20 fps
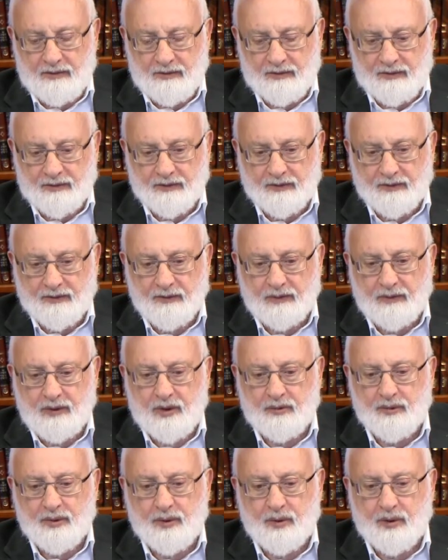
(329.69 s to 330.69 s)
and every
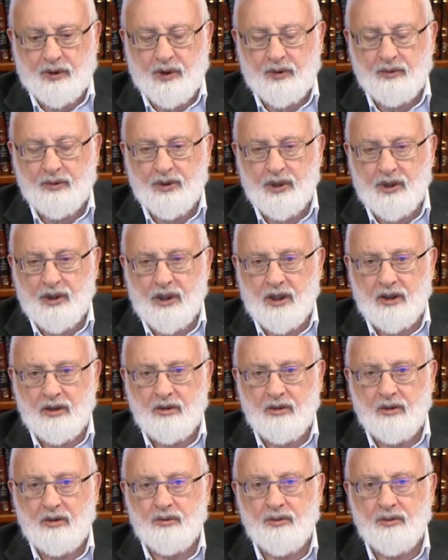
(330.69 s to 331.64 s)
day you are